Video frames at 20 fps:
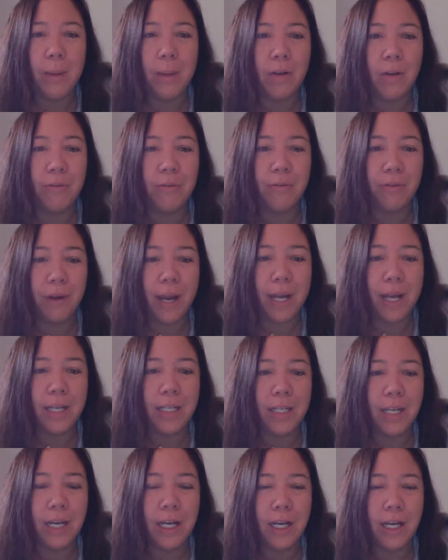friend
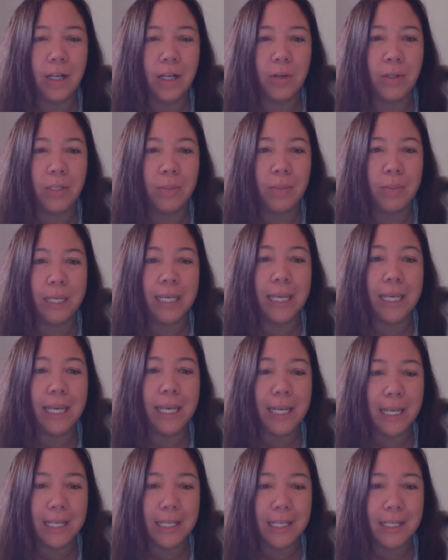Chris
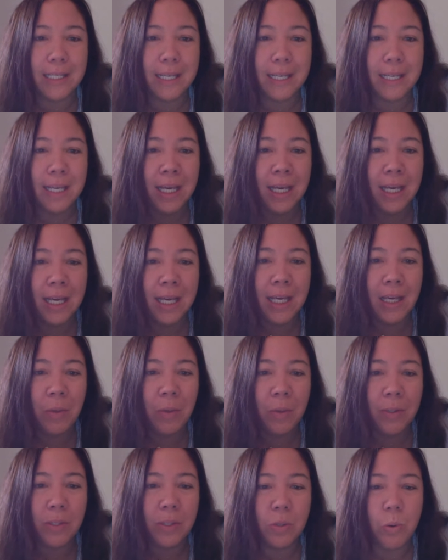McGinnis, he
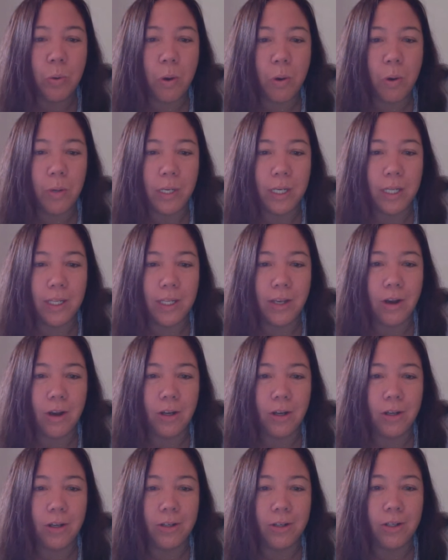was quoted in the
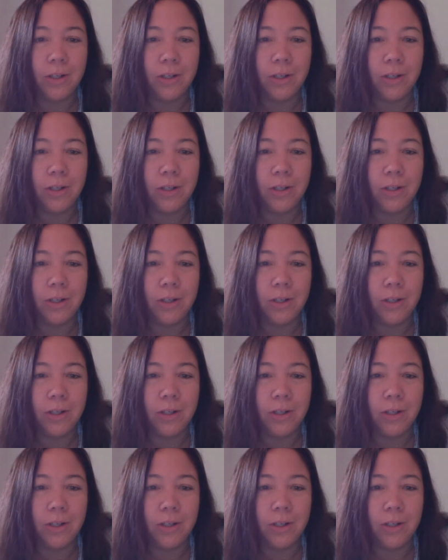article,